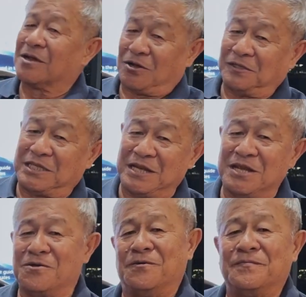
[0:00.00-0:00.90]

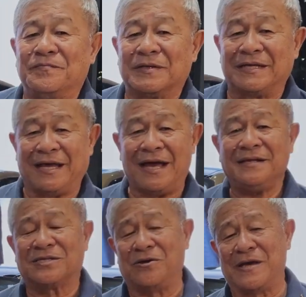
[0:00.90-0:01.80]
continue.
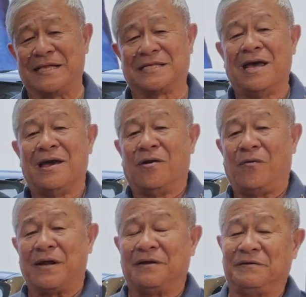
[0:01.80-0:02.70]
Yeah, so it's
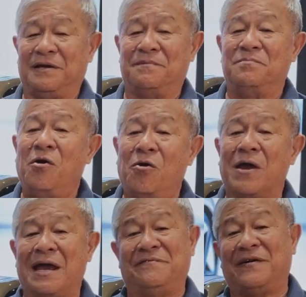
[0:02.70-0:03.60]
one of the
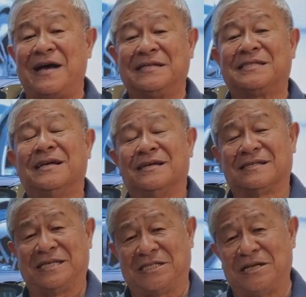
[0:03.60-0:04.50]
more advanced
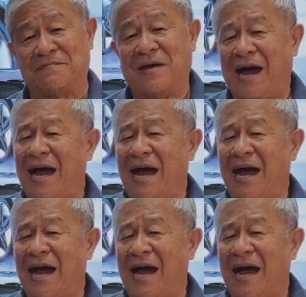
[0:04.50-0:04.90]
system.